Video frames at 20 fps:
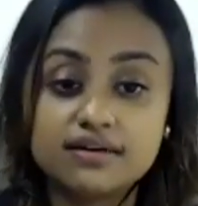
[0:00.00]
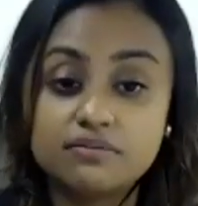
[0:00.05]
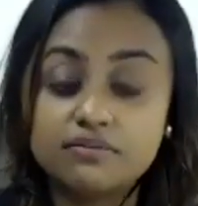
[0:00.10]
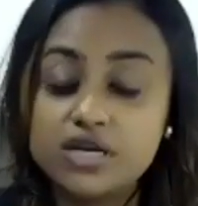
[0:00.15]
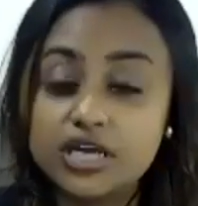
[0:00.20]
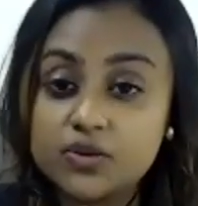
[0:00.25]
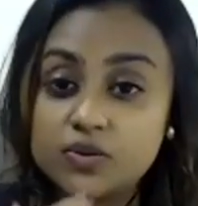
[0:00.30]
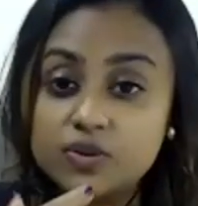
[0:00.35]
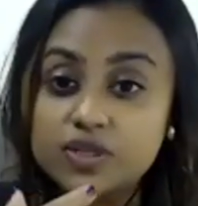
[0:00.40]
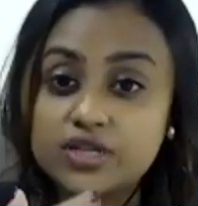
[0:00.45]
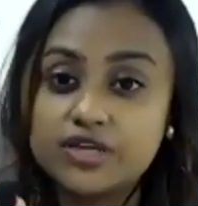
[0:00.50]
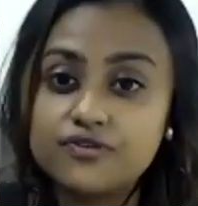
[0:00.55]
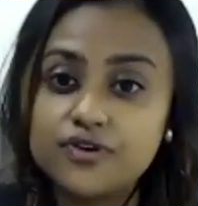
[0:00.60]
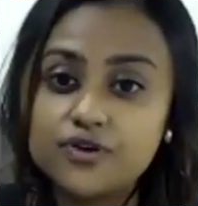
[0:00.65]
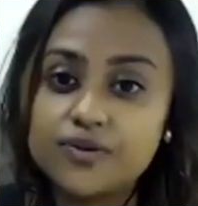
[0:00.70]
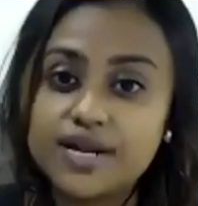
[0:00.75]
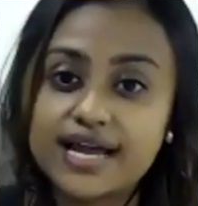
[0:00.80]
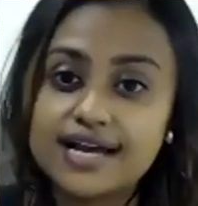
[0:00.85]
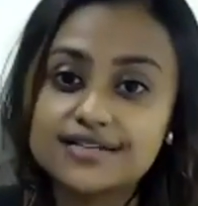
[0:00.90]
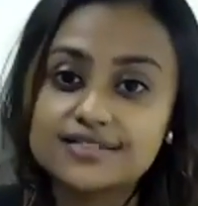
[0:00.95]
it will give you
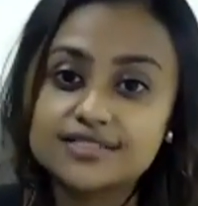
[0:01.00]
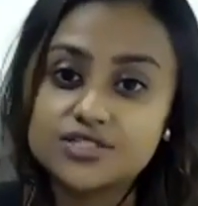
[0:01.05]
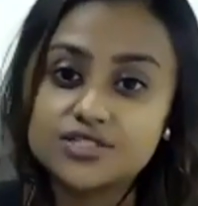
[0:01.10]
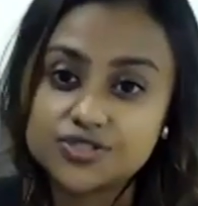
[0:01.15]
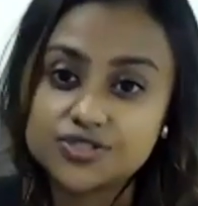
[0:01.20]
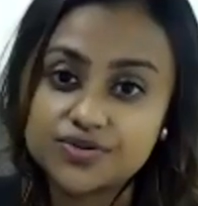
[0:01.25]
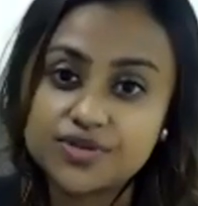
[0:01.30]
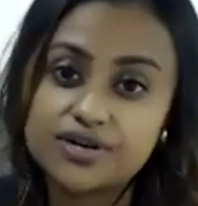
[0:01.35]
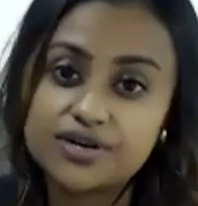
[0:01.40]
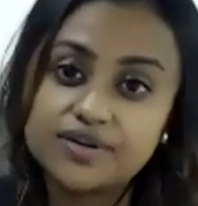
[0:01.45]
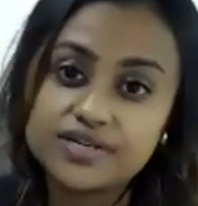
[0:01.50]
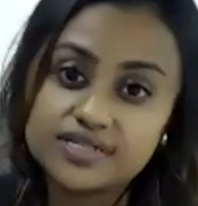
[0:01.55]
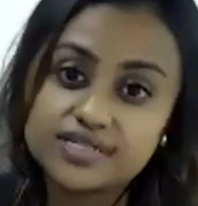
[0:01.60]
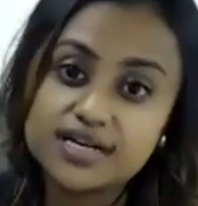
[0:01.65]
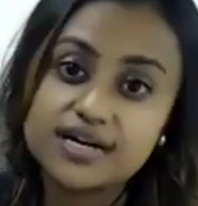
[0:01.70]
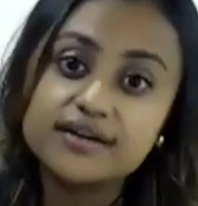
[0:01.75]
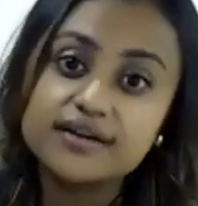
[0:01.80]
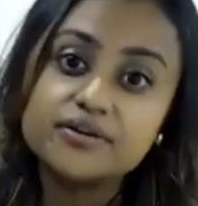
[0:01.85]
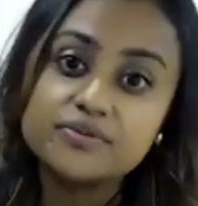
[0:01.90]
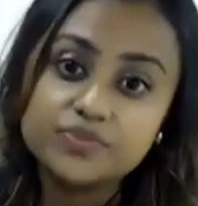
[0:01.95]
an access to their
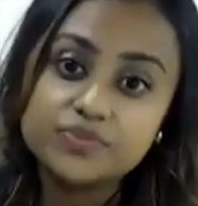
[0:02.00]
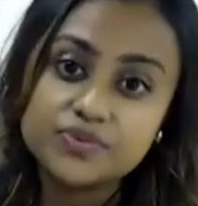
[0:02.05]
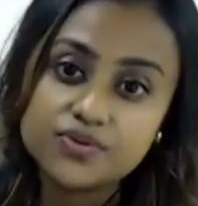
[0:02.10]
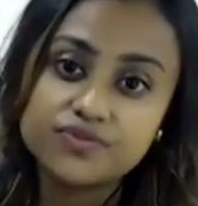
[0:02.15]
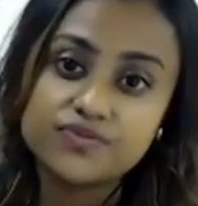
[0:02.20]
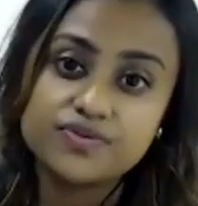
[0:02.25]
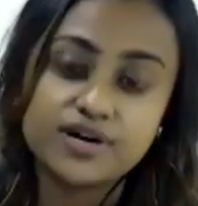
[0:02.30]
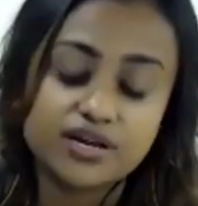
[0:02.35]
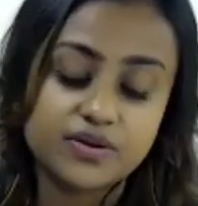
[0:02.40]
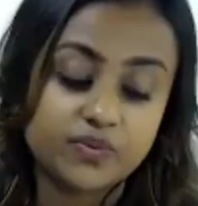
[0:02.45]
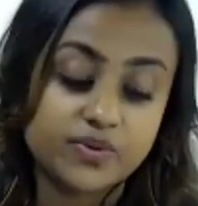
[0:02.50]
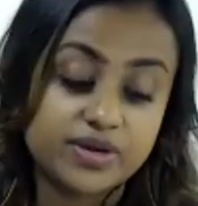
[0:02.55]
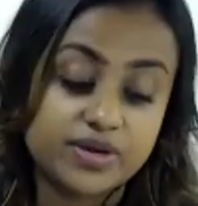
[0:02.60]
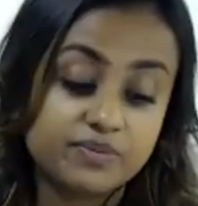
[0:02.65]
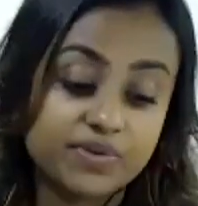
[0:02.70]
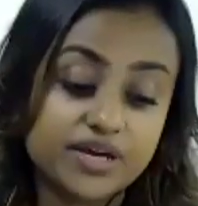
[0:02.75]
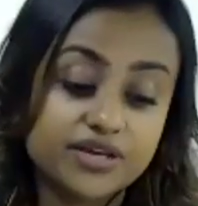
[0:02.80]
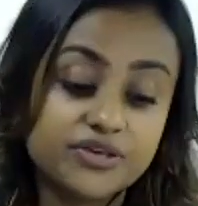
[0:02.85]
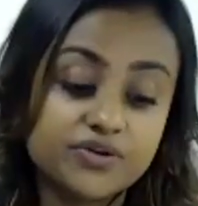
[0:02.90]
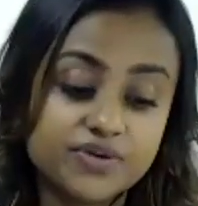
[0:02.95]
entire profile,
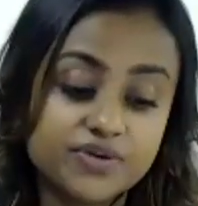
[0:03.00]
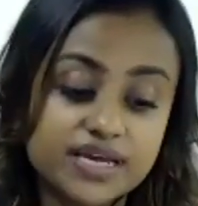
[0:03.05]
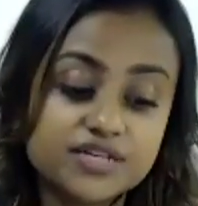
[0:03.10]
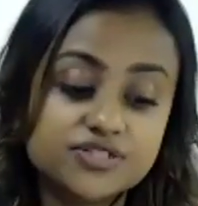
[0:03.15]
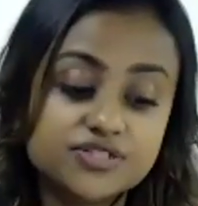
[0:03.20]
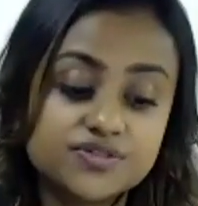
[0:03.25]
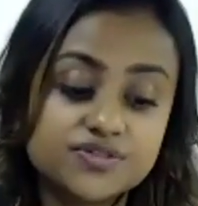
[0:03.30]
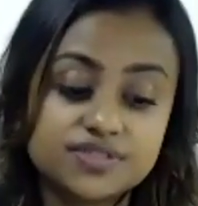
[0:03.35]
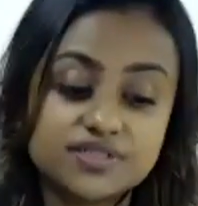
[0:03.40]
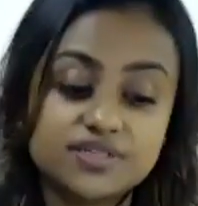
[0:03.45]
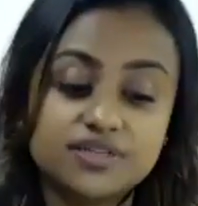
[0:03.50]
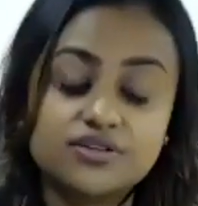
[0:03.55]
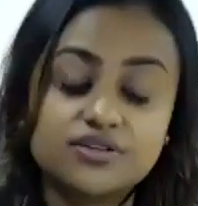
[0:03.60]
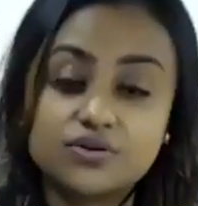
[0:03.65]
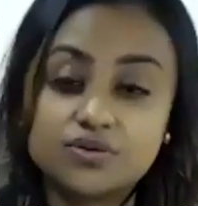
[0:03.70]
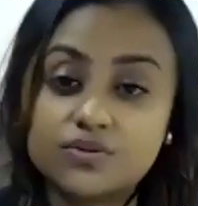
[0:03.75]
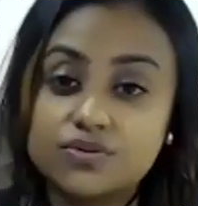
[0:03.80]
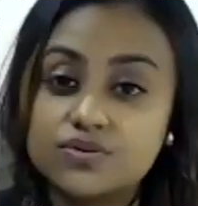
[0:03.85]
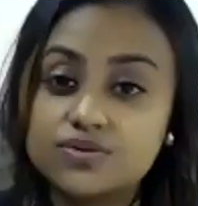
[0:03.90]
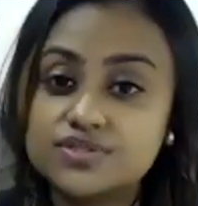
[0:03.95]
whereby you get to see the
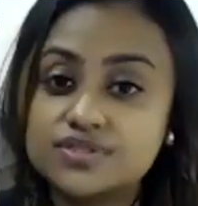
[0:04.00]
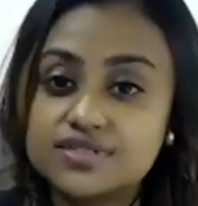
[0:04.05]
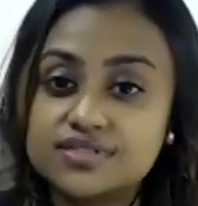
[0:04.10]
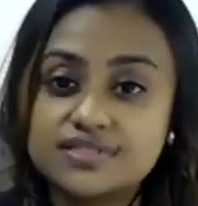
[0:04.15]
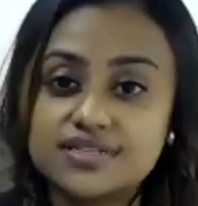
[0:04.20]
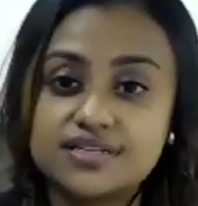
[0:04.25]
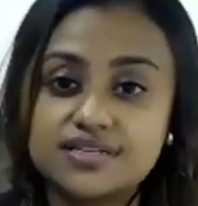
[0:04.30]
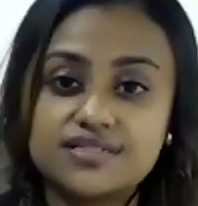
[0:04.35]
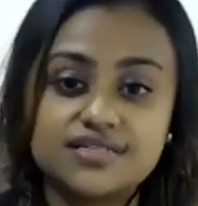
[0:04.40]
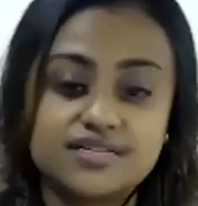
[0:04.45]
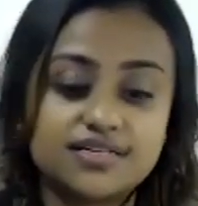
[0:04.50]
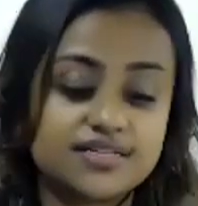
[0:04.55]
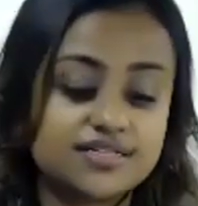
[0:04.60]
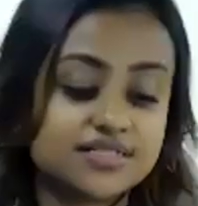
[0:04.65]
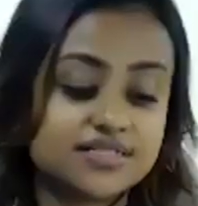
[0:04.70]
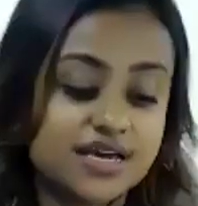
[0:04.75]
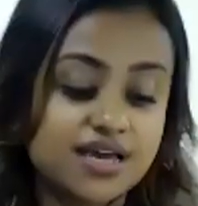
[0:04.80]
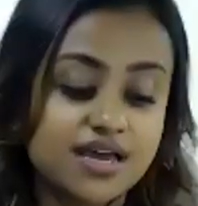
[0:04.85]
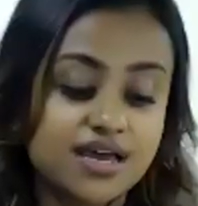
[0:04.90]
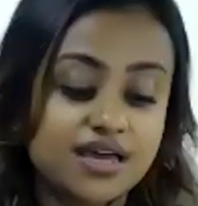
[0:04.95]
courses they did,
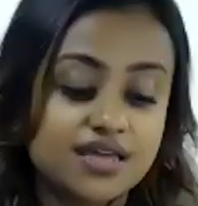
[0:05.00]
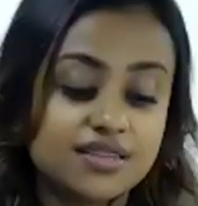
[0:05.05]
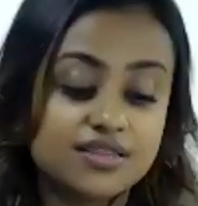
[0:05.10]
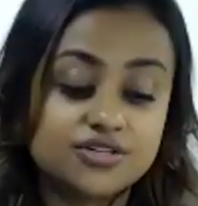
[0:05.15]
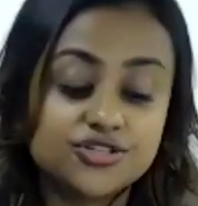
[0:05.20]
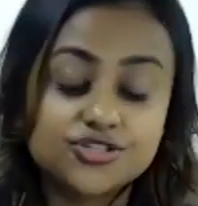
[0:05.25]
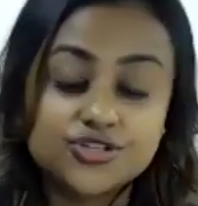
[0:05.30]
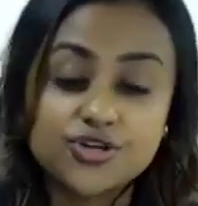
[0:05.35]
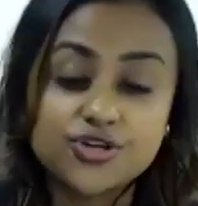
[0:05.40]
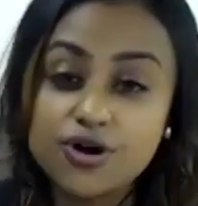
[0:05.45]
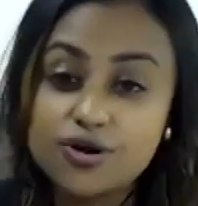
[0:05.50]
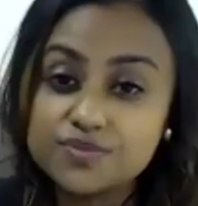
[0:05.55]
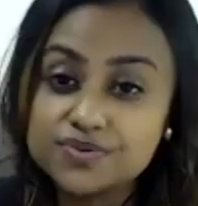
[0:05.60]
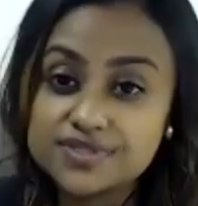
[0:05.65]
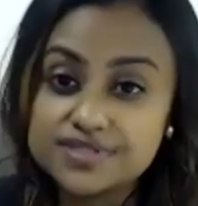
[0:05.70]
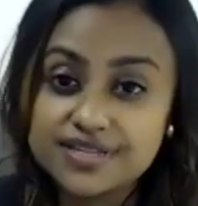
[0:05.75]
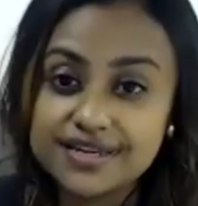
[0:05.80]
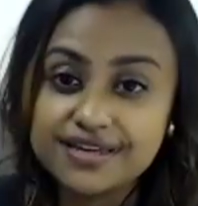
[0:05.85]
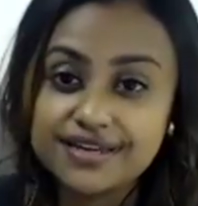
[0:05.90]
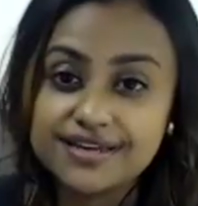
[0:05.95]
the jobs
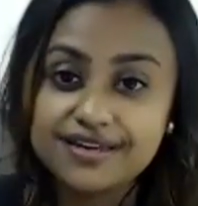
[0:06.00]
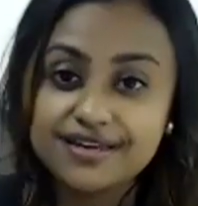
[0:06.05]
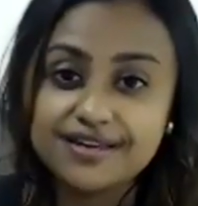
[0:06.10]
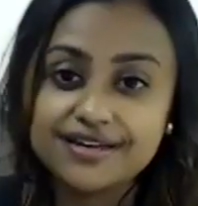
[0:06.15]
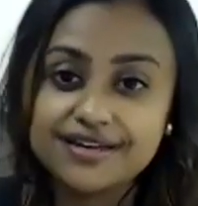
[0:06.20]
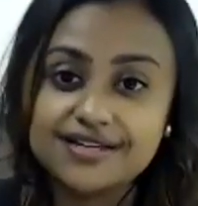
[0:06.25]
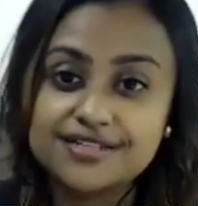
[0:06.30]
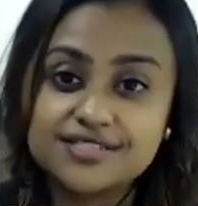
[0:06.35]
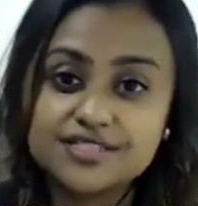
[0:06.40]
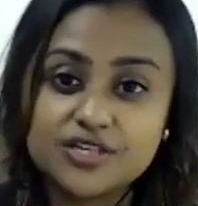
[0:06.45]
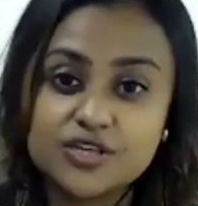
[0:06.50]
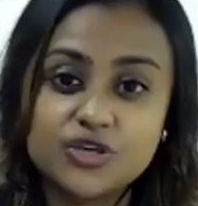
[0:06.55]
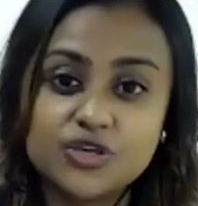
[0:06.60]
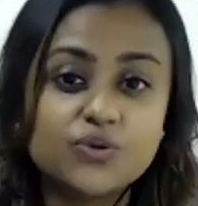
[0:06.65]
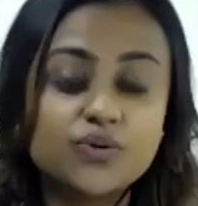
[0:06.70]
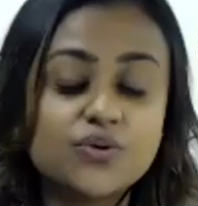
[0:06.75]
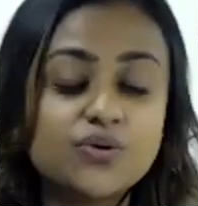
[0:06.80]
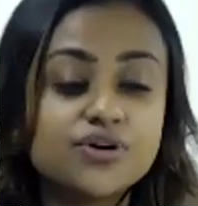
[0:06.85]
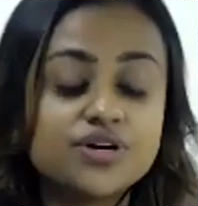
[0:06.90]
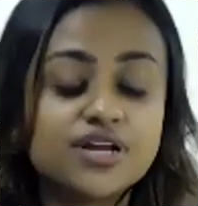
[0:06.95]
they
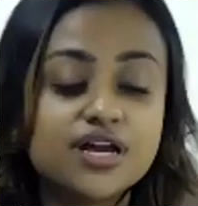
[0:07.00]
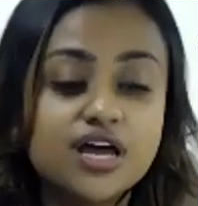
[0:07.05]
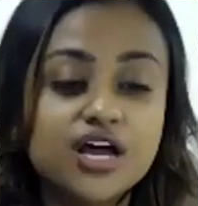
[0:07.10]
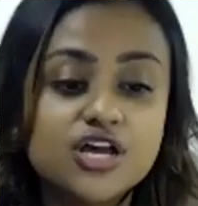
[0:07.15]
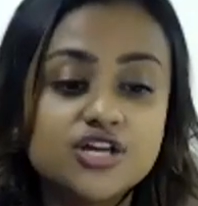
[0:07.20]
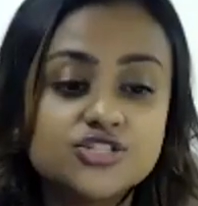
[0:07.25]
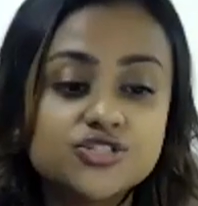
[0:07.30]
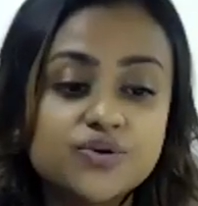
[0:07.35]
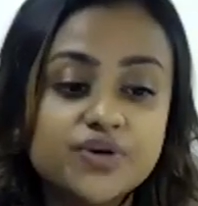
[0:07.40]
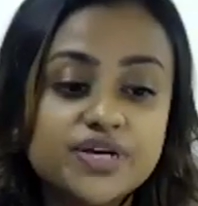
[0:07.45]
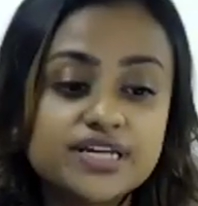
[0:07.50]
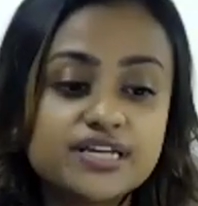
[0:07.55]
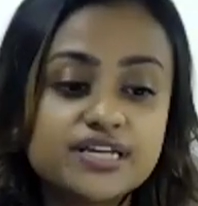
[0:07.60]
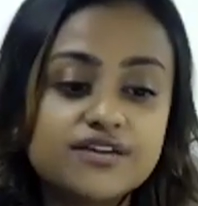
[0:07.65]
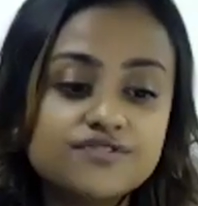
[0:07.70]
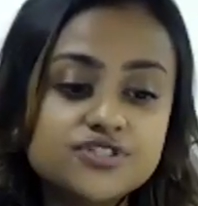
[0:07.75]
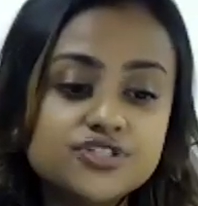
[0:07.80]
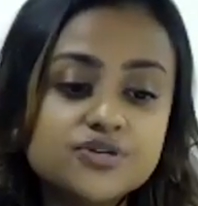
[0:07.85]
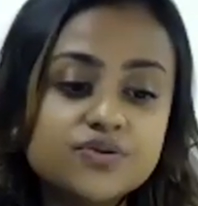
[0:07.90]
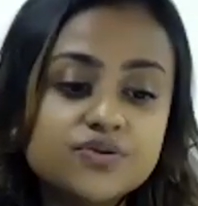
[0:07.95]
secured. So it
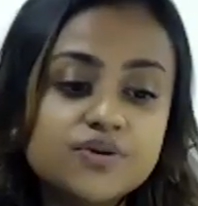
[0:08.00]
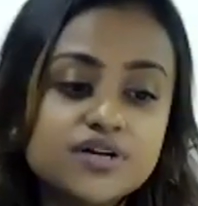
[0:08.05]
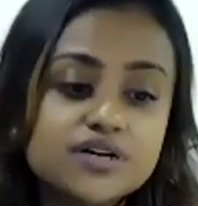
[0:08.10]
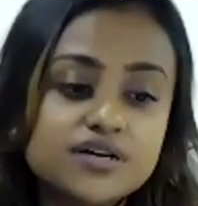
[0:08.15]
gives you